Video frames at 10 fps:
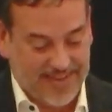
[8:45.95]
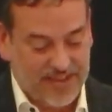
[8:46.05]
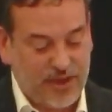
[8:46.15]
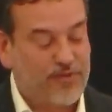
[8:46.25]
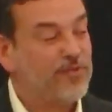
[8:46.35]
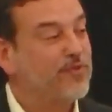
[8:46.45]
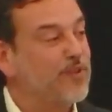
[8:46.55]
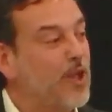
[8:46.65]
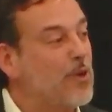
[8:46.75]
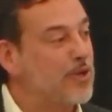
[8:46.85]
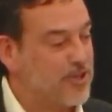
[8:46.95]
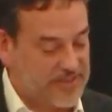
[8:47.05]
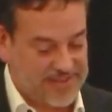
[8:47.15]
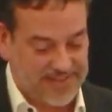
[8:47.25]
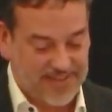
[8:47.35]
They're
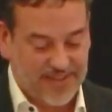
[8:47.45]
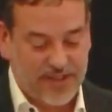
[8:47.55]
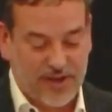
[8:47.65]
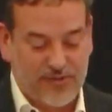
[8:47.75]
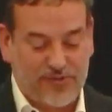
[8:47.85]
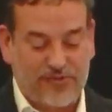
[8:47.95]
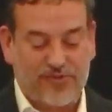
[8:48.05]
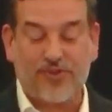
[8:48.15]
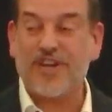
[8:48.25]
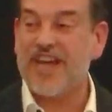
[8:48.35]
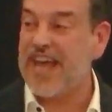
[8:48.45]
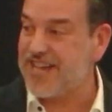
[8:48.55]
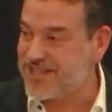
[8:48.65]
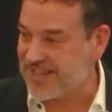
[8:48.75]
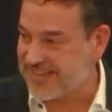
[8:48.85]
floaters, they're free
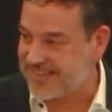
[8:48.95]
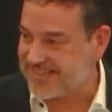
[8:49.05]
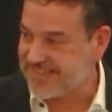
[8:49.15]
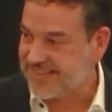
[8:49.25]
agents,